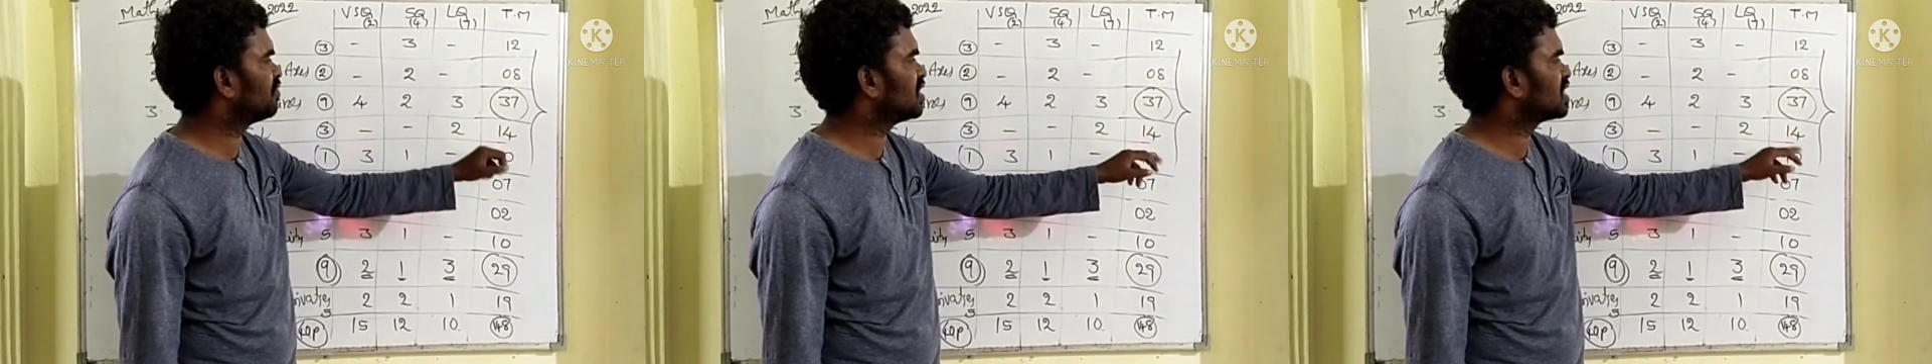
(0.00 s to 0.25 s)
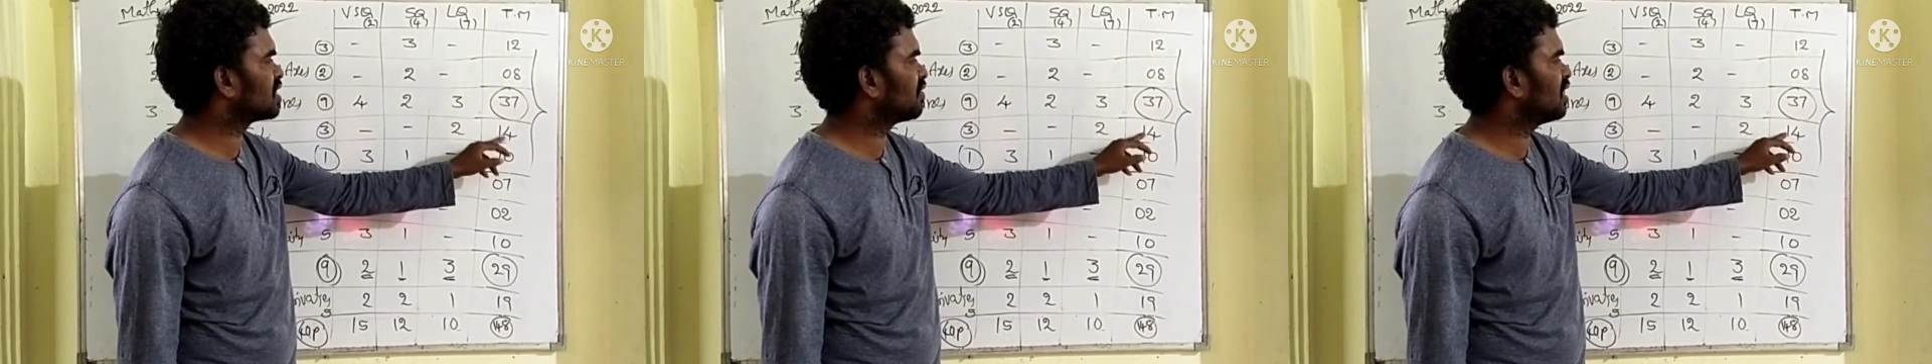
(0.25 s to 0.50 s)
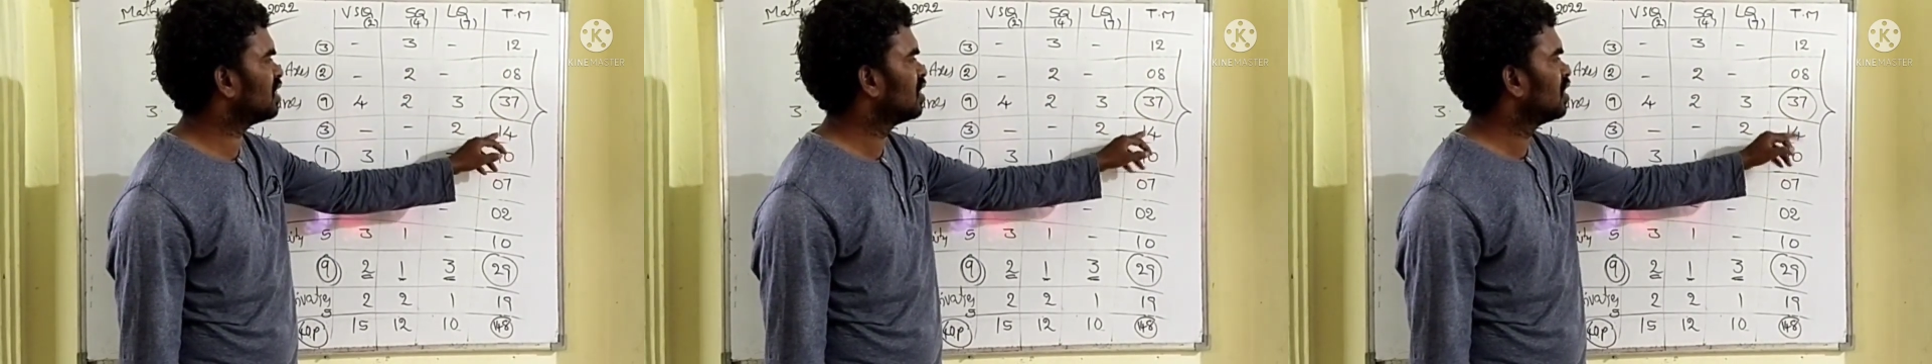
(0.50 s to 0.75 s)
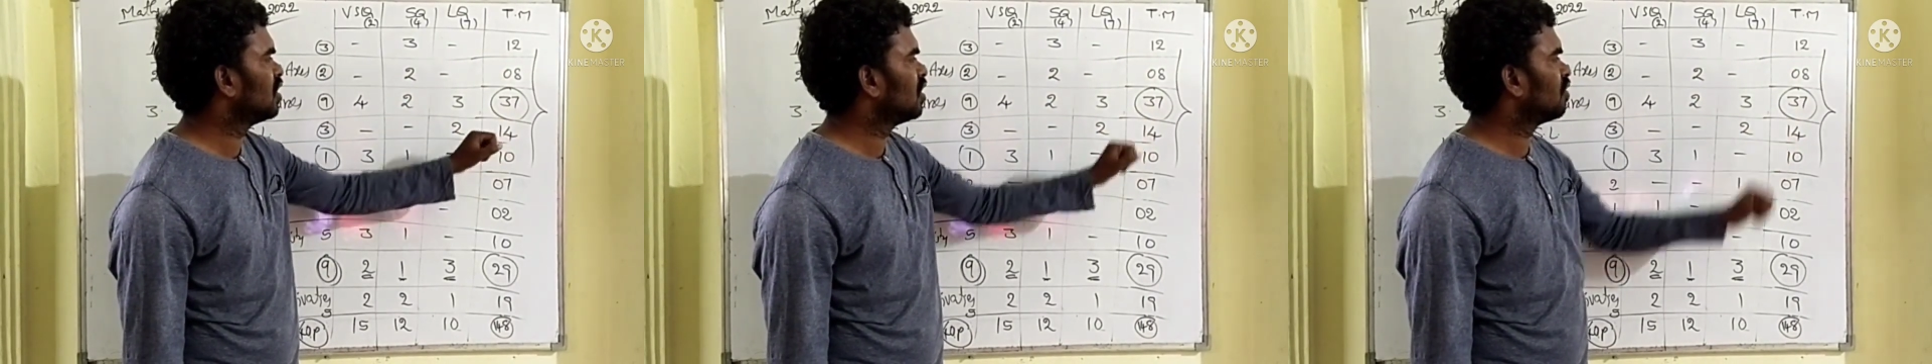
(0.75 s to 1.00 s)
57,
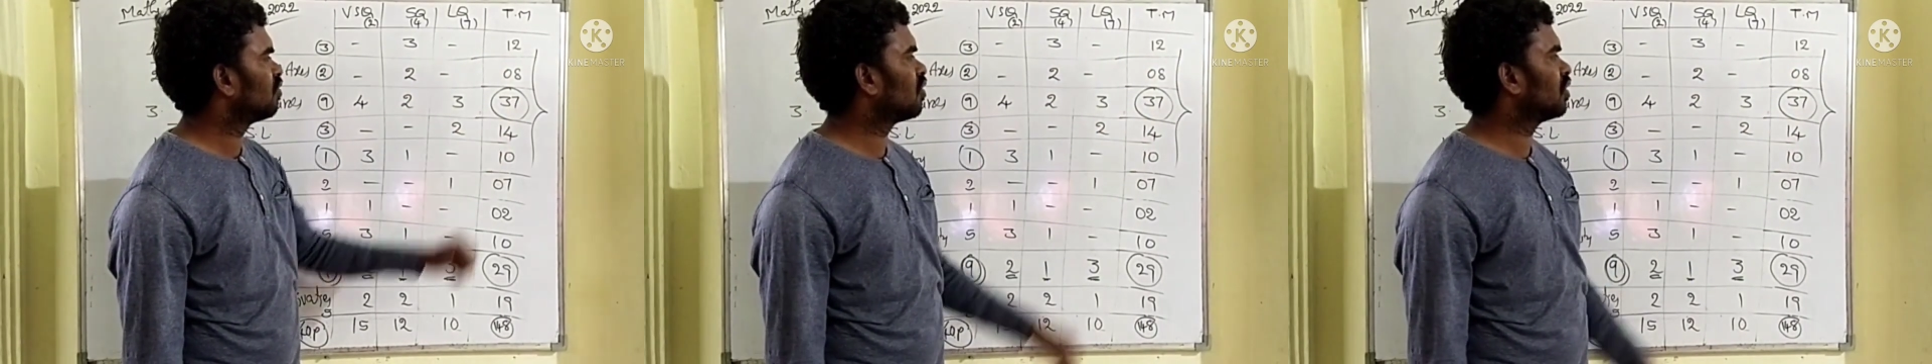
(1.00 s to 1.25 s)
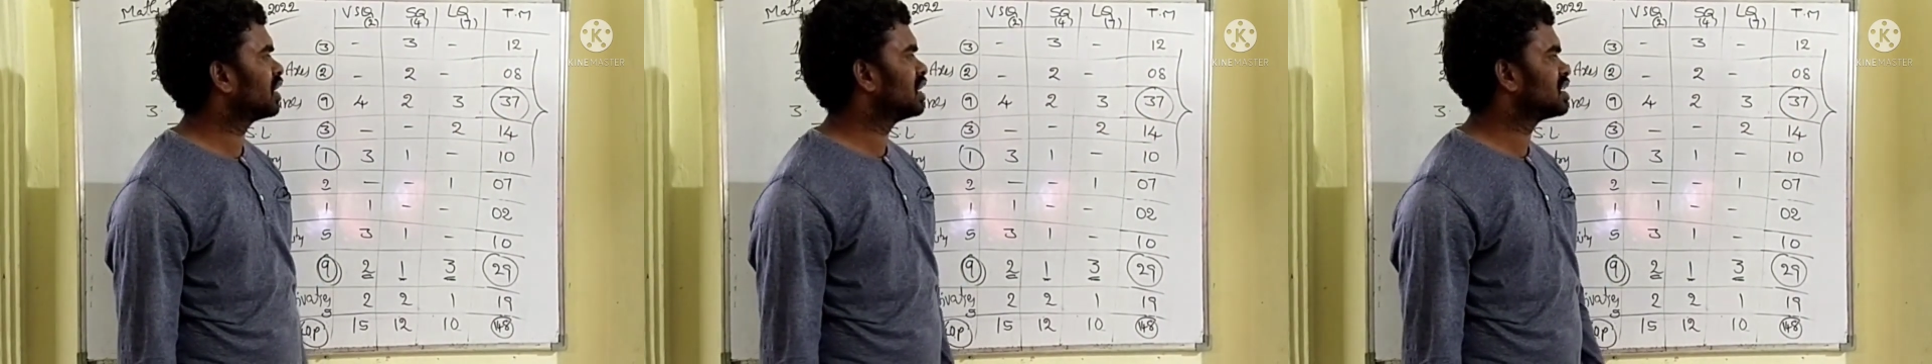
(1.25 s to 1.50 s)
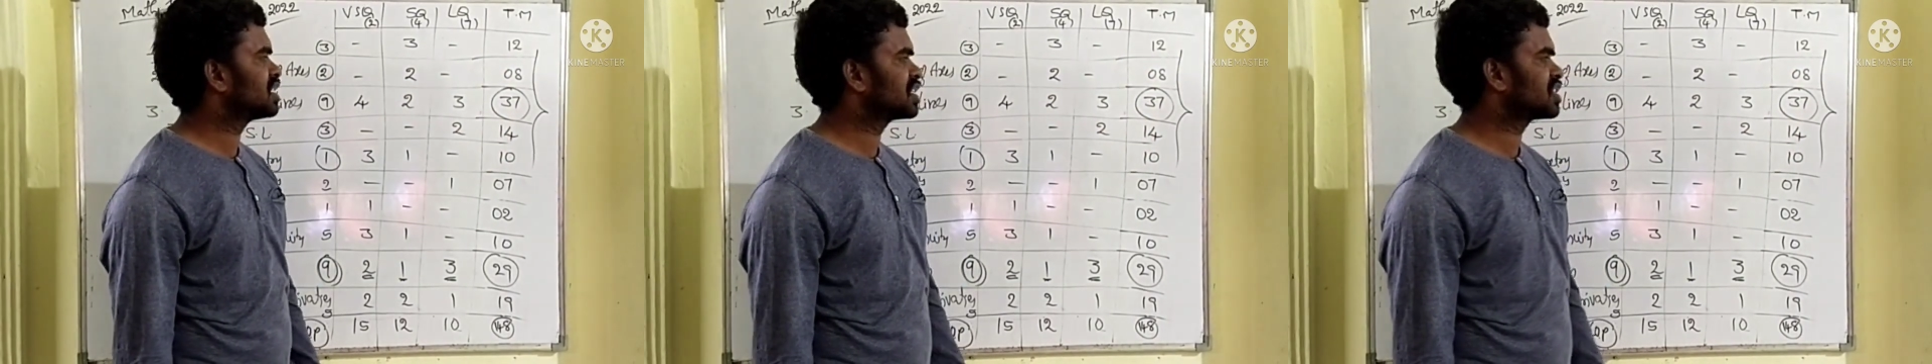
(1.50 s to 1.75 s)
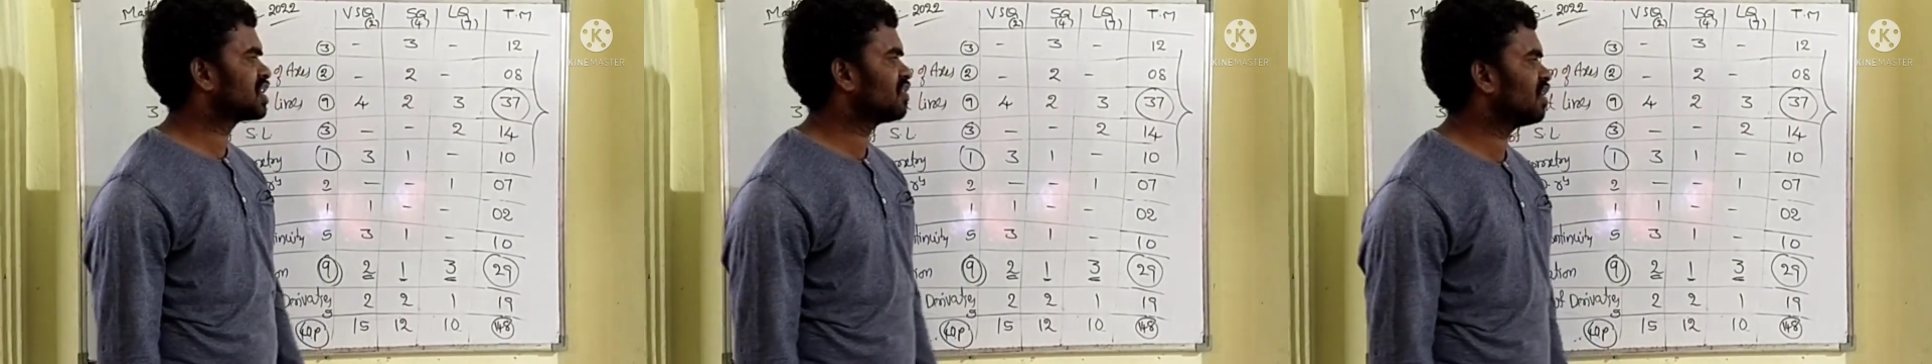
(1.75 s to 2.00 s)
14,
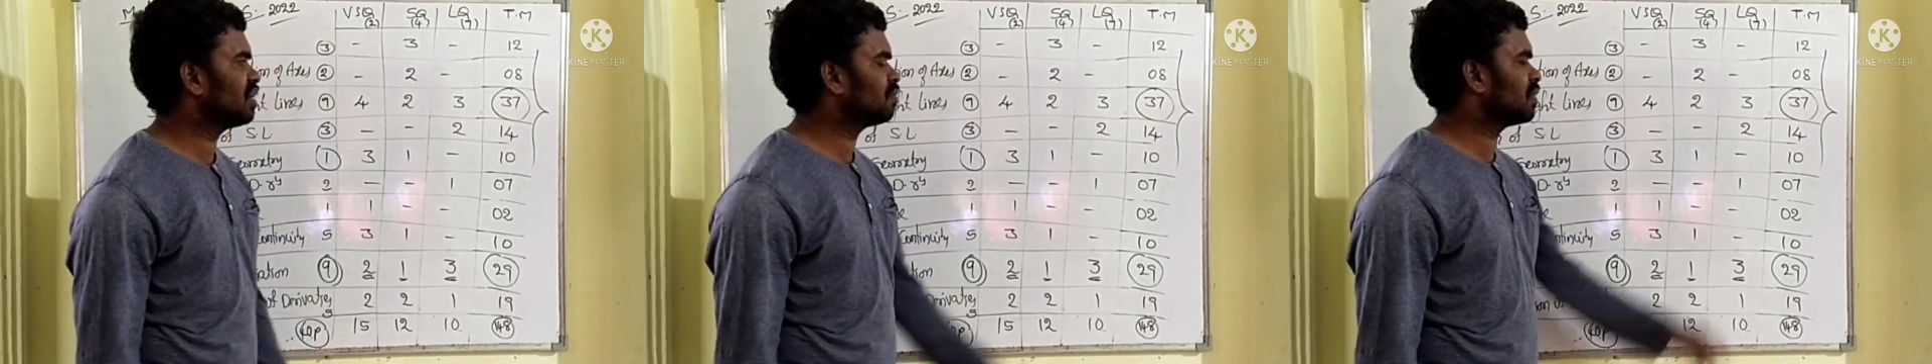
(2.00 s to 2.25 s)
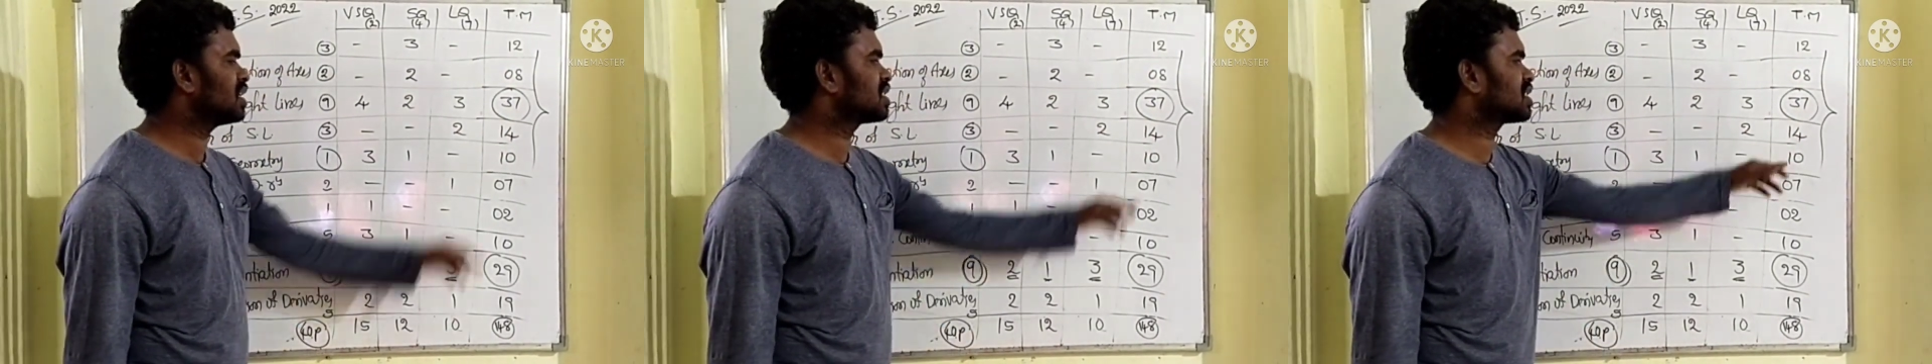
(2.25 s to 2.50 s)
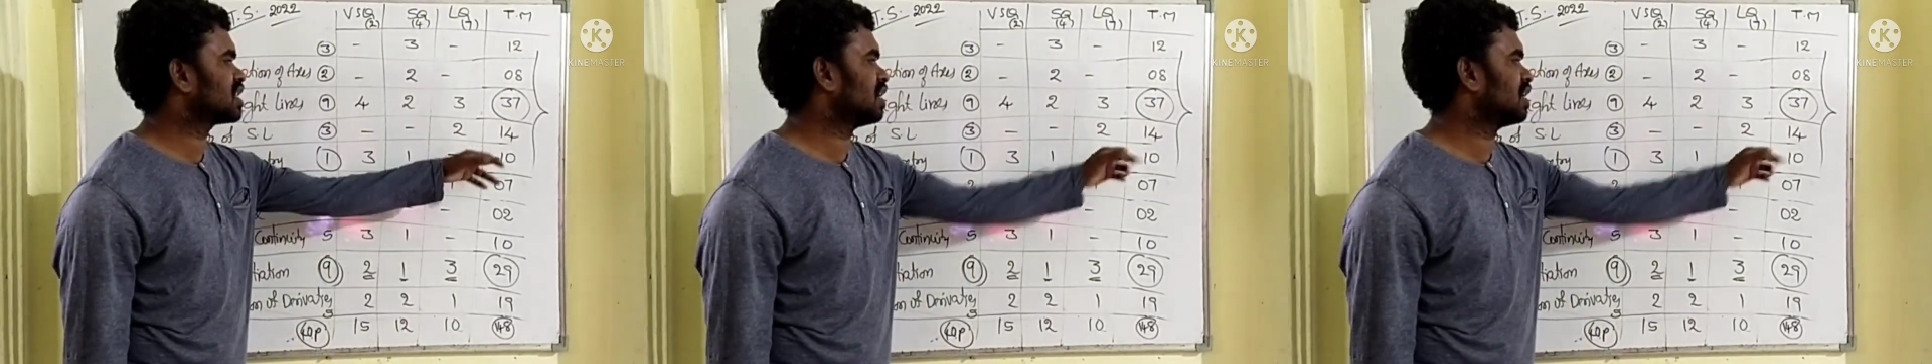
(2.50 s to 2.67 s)
61 plus